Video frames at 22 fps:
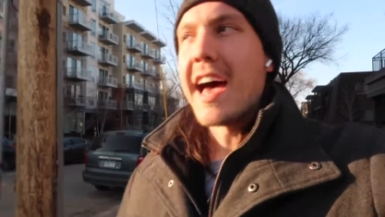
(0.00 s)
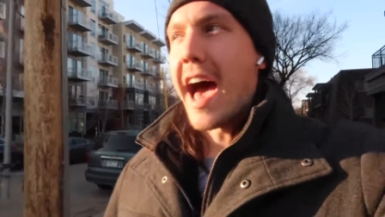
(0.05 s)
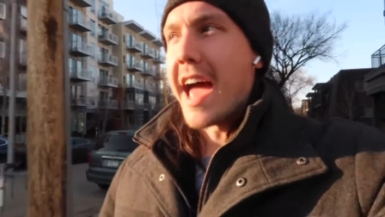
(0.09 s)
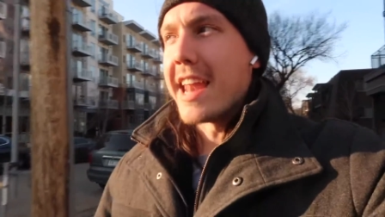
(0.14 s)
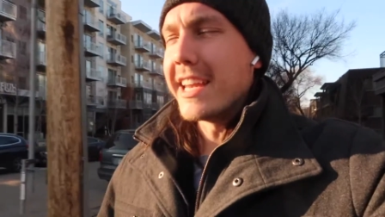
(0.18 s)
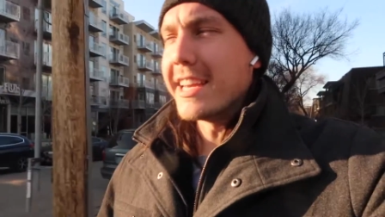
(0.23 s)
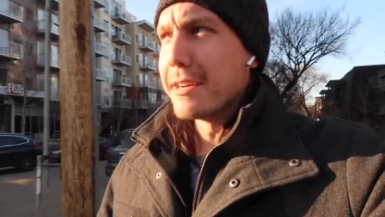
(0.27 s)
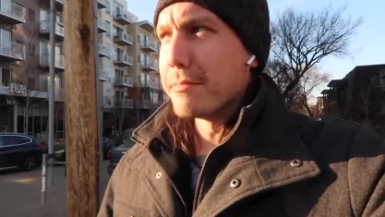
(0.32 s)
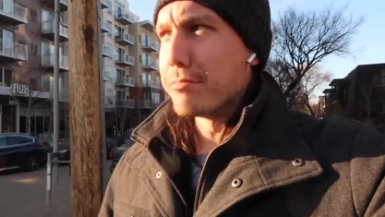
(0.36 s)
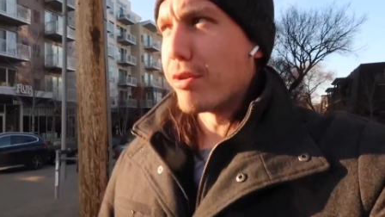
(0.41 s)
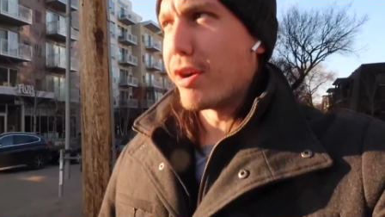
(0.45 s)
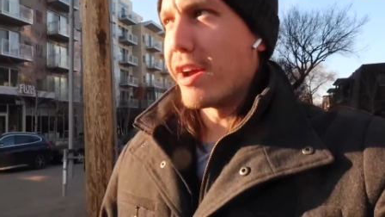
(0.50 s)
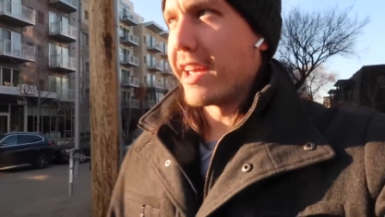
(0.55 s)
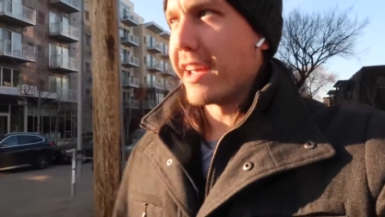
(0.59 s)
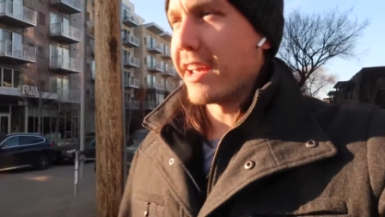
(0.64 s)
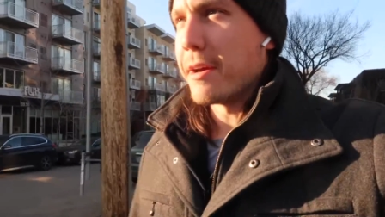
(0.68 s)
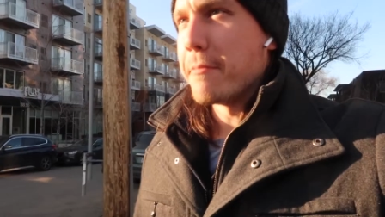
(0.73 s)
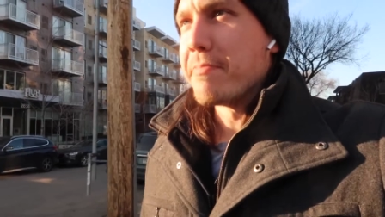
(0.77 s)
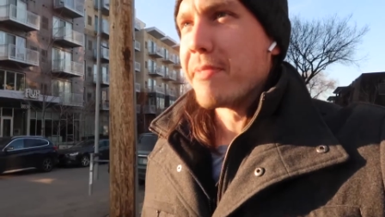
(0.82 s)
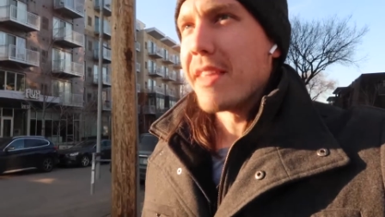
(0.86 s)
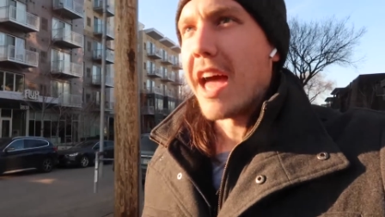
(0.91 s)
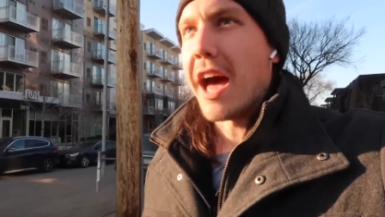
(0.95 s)
I need a
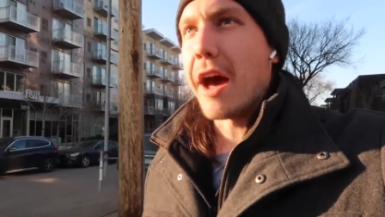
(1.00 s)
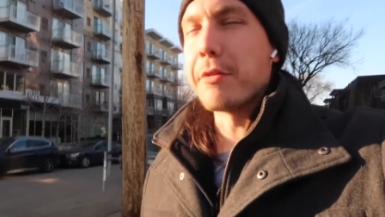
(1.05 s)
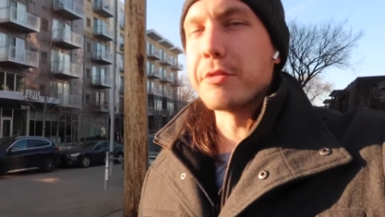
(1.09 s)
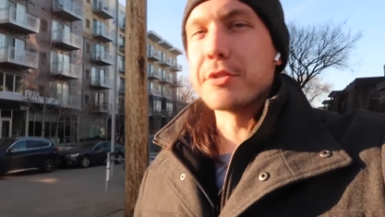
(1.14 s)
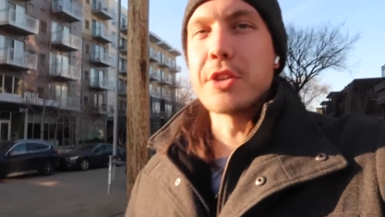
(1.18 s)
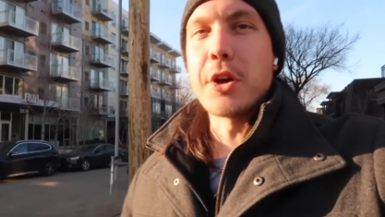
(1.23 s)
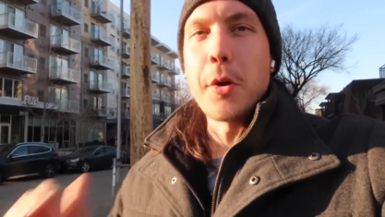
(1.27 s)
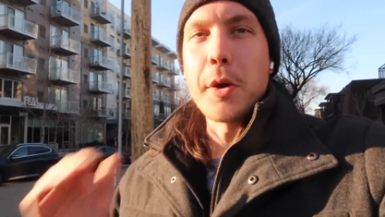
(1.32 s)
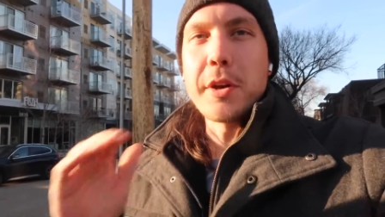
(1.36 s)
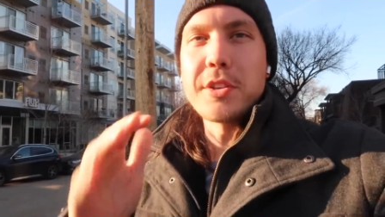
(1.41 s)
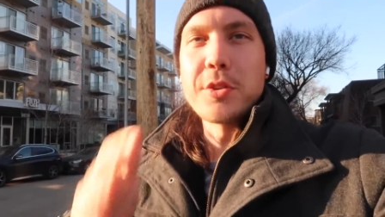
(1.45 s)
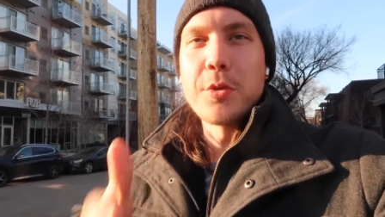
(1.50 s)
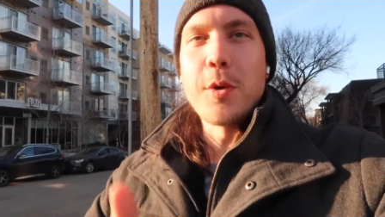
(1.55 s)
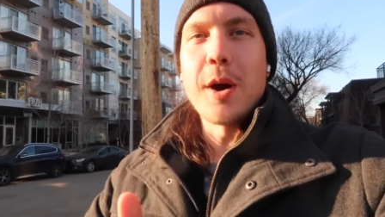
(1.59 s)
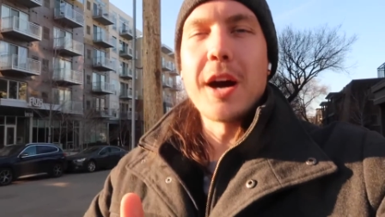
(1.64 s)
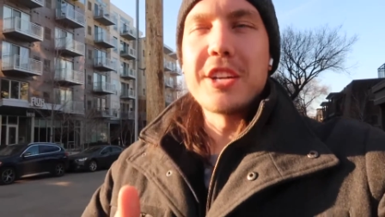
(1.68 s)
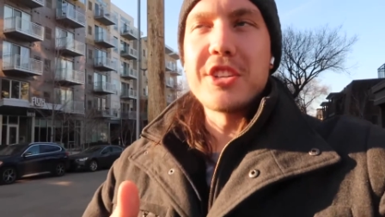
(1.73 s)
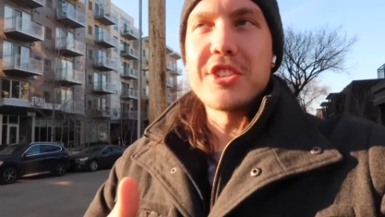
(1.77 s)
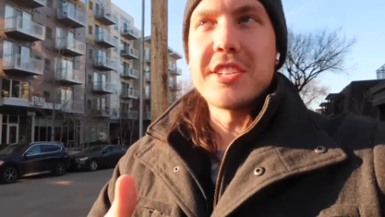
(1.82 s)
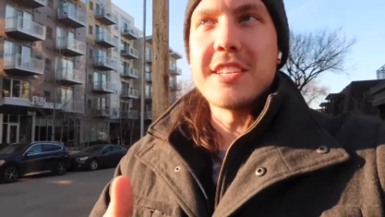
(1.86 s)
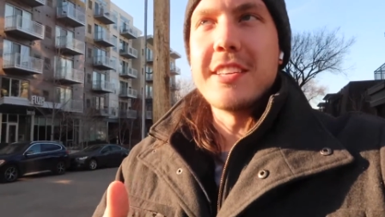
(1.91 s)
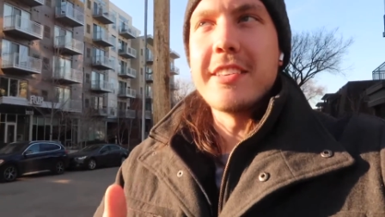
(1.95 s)
break. I was going to
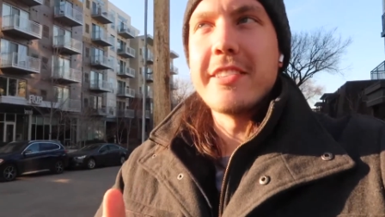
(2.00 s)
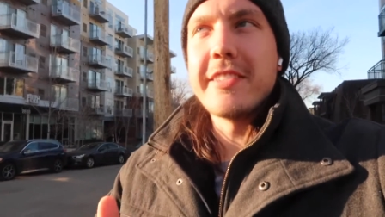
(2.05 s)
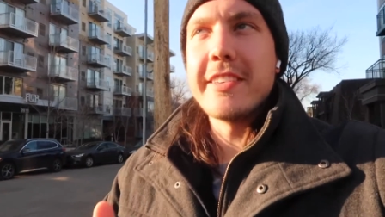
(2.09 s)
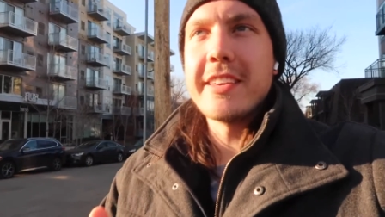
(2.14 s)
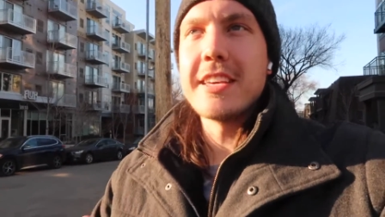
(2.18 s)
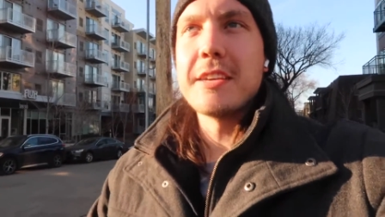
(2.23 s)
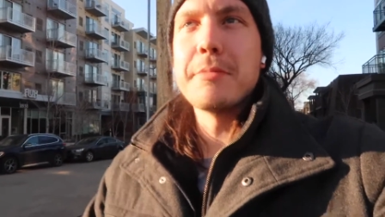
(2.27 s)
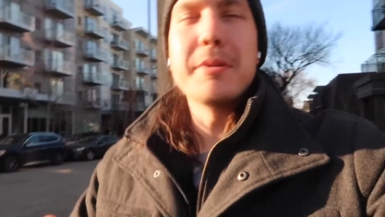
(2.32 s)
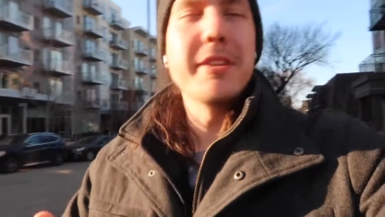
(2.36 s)
watch T V,